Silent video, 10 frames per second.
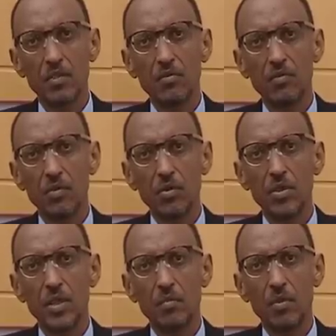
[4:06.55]
of
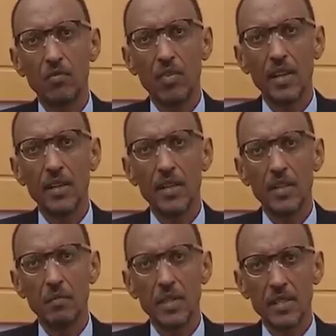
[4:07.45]
food and provide
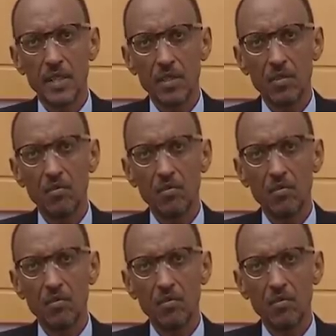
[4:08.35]
90%